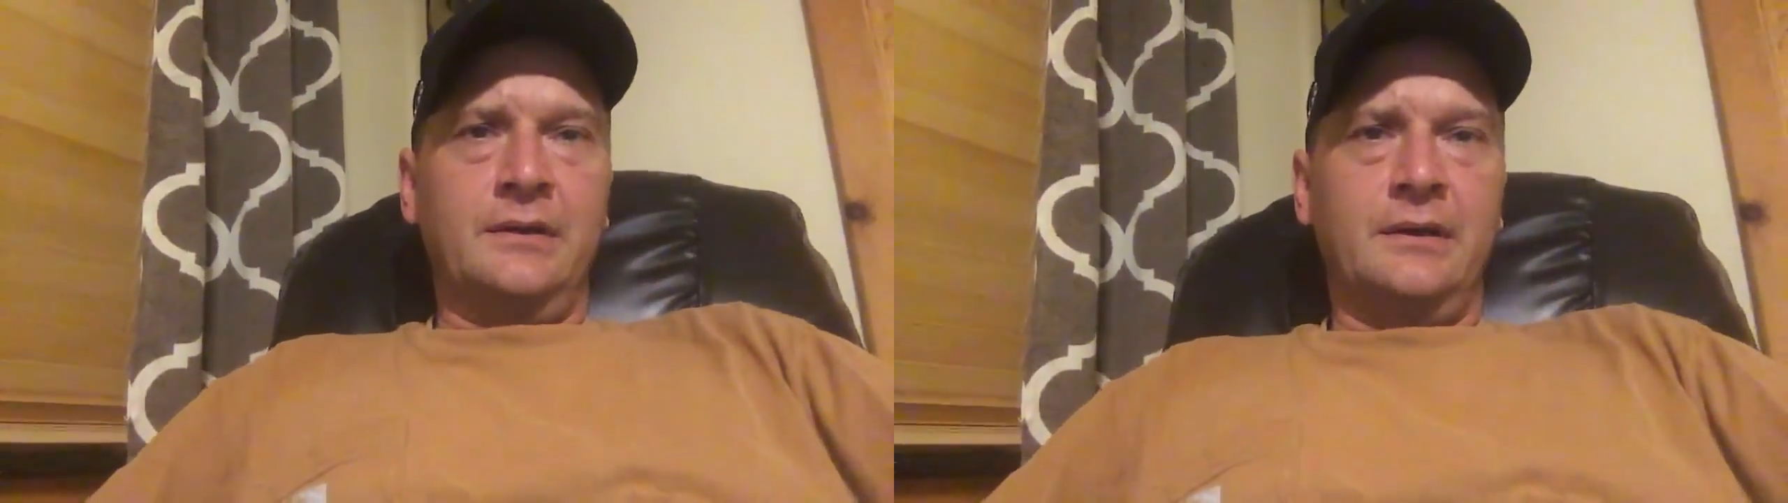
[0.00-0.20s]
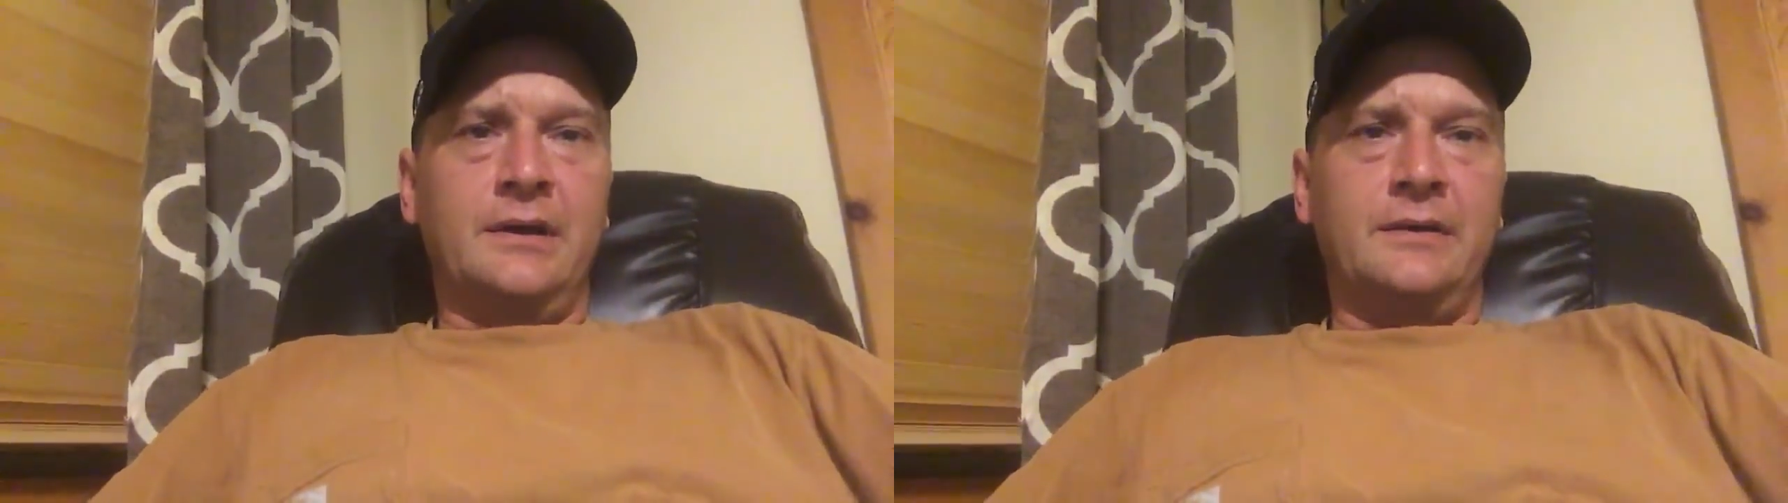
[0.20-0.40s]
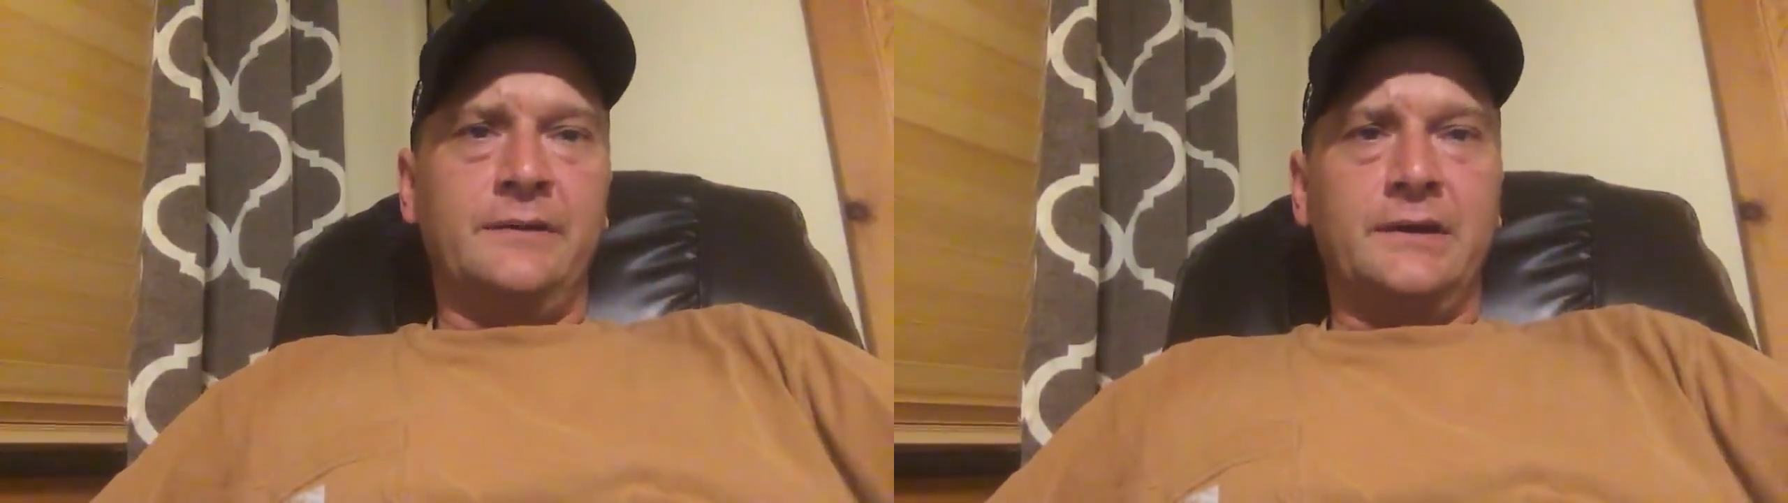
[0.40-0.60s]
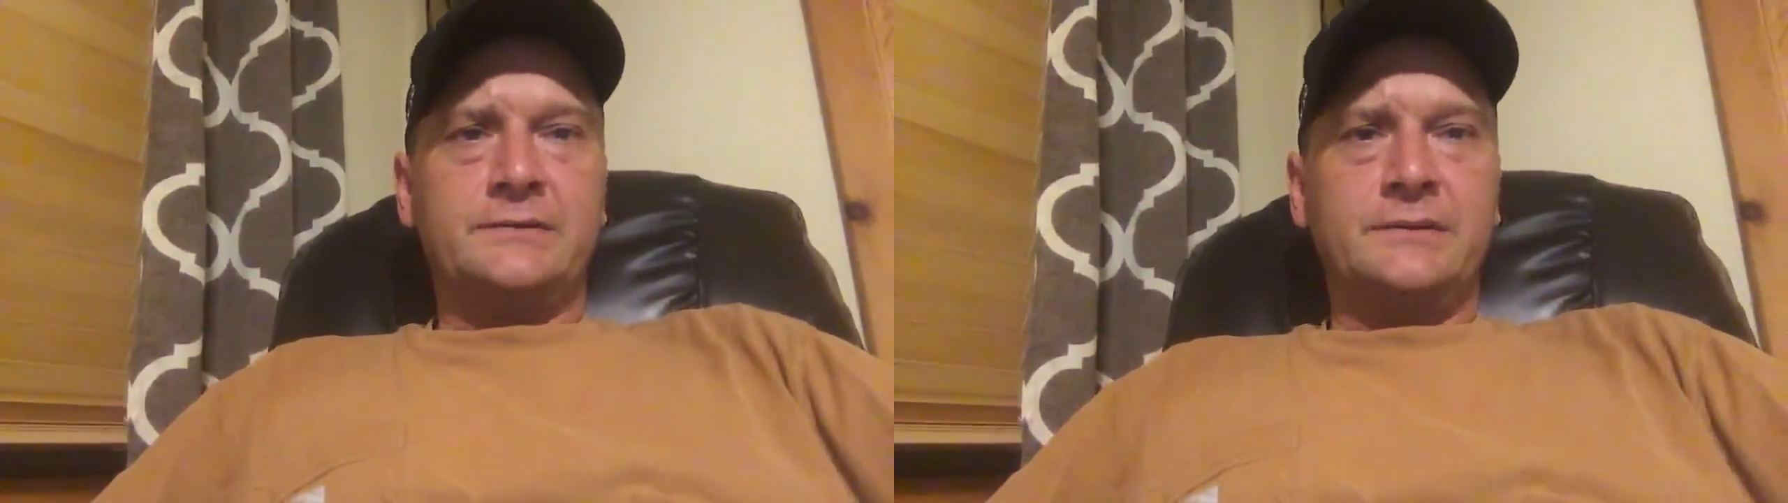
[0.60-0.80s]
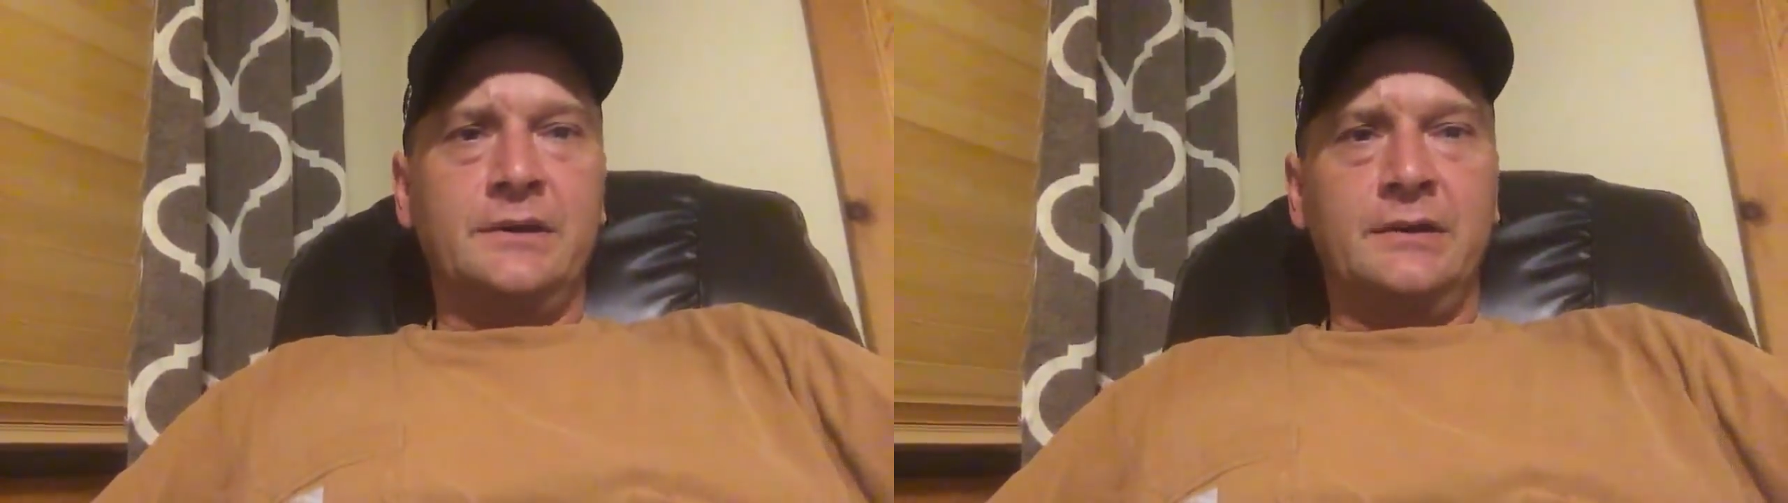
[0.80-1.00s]
I've
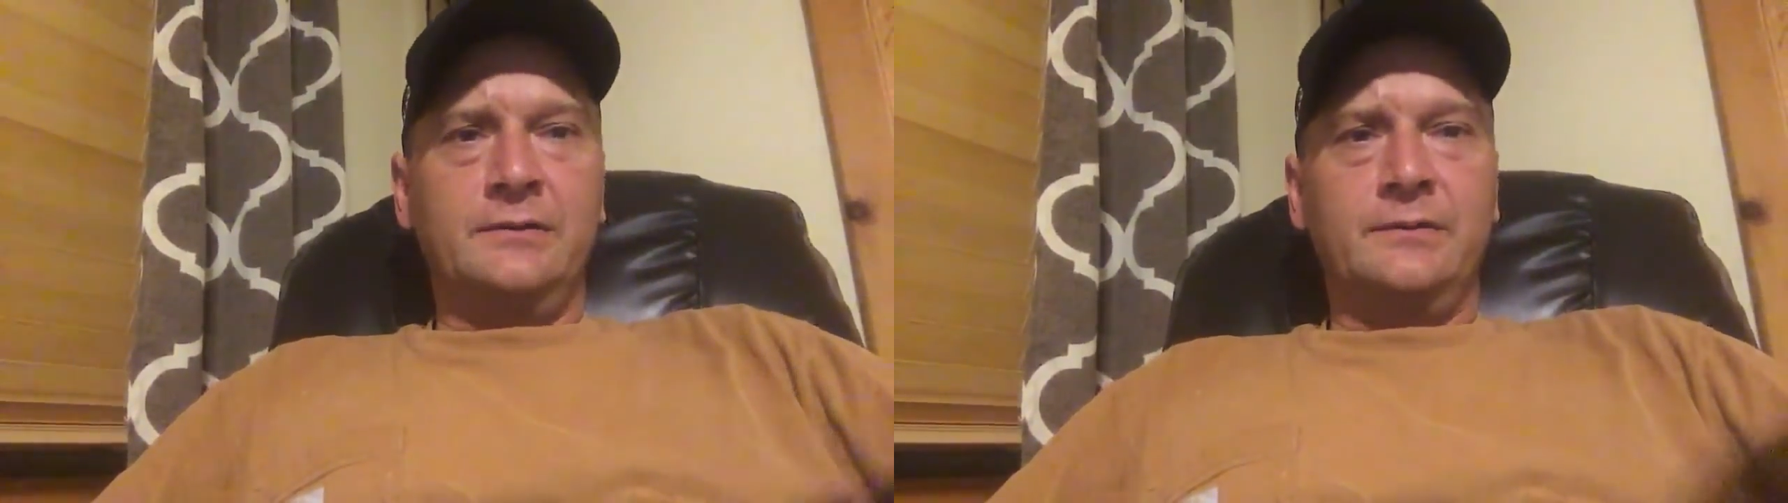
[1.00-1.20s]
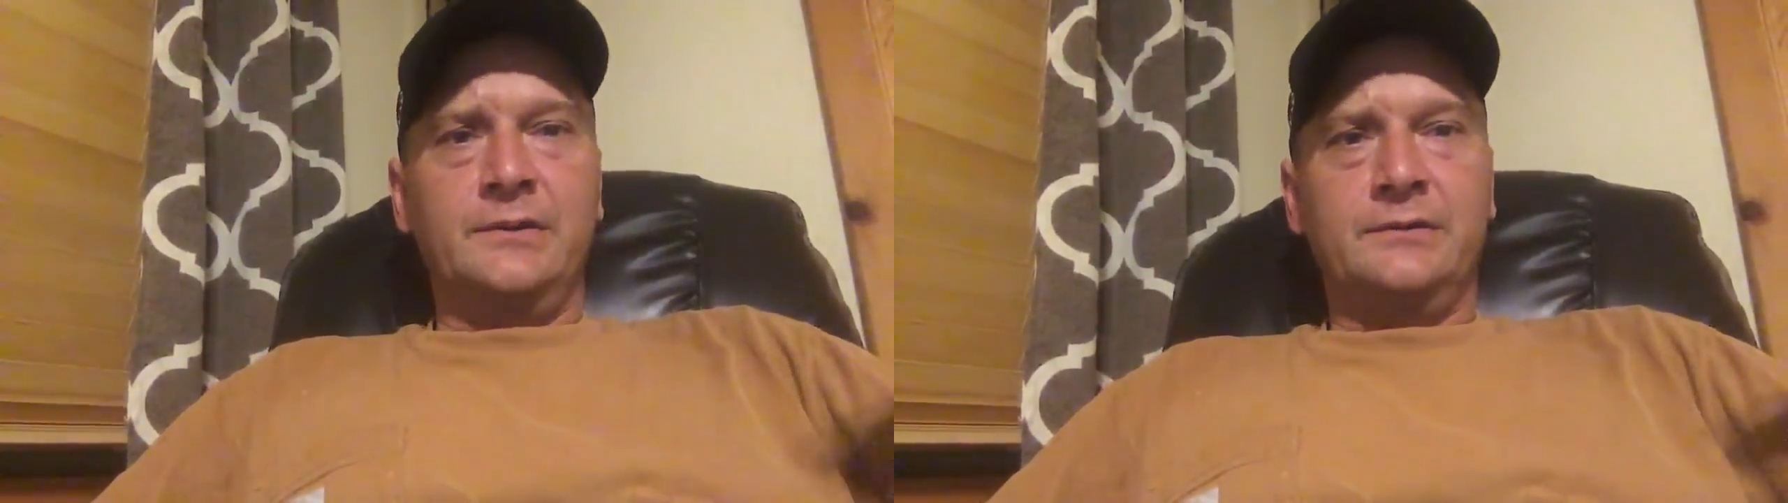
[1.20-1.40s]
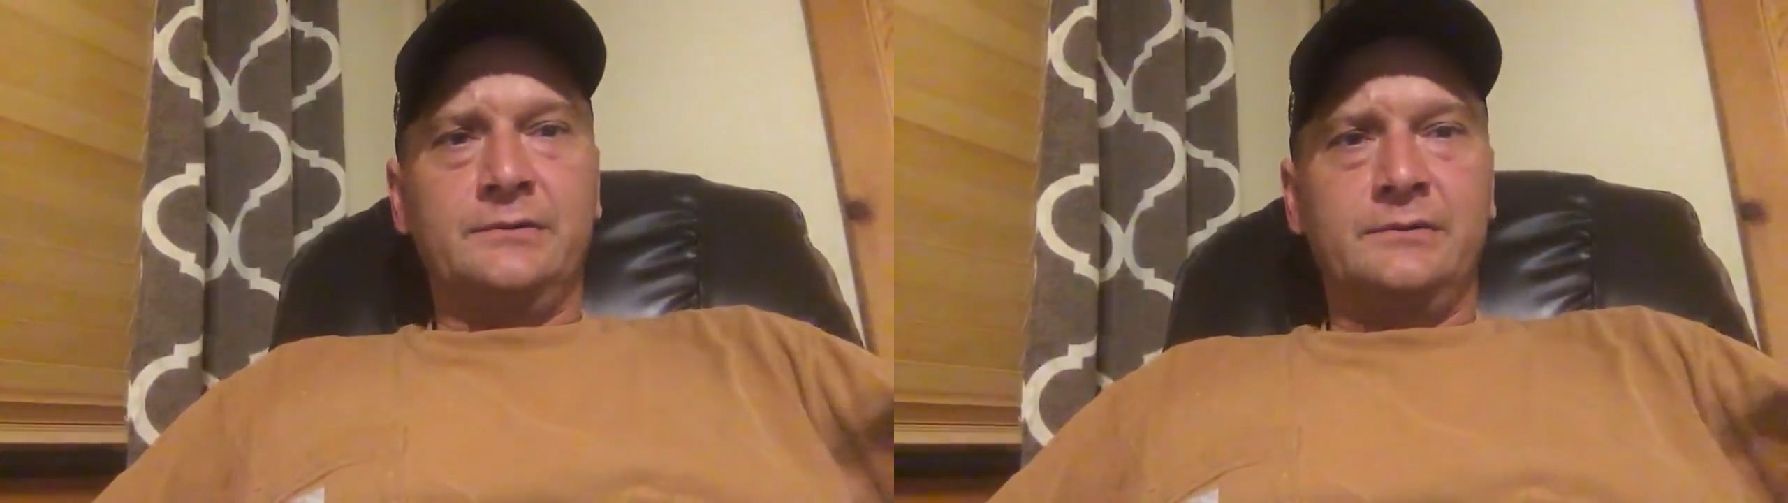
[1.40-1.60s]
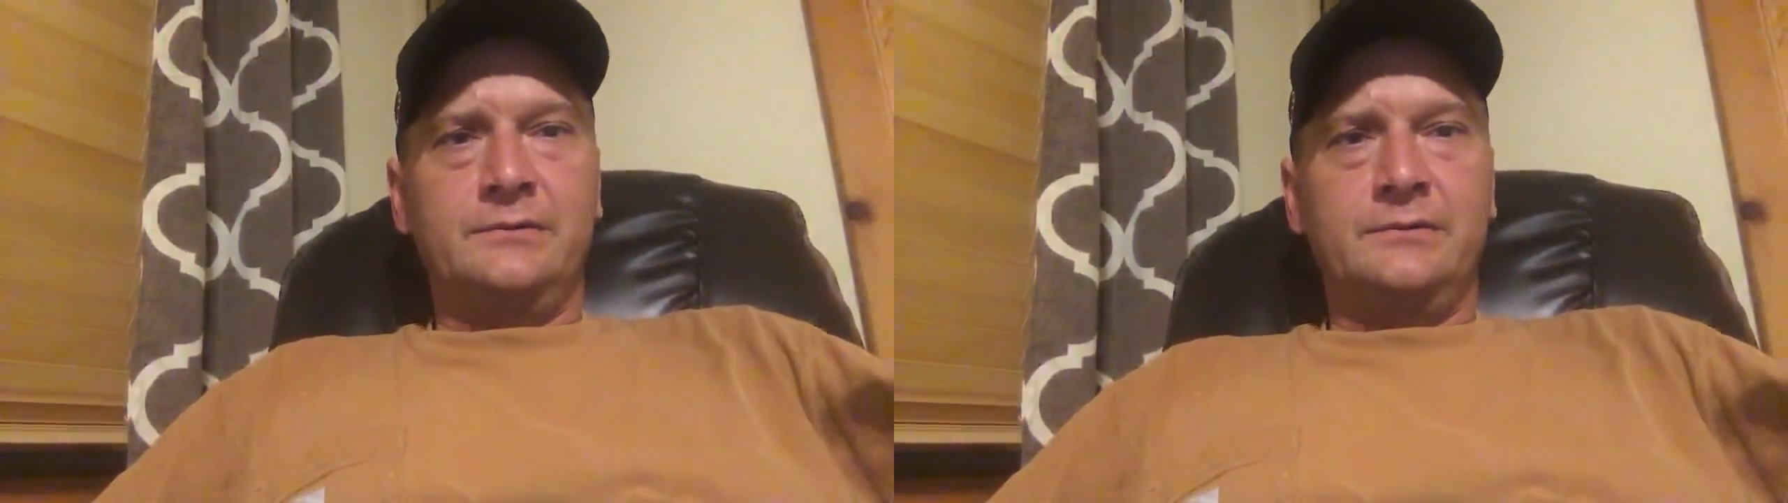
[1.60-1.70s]
actually had to weld.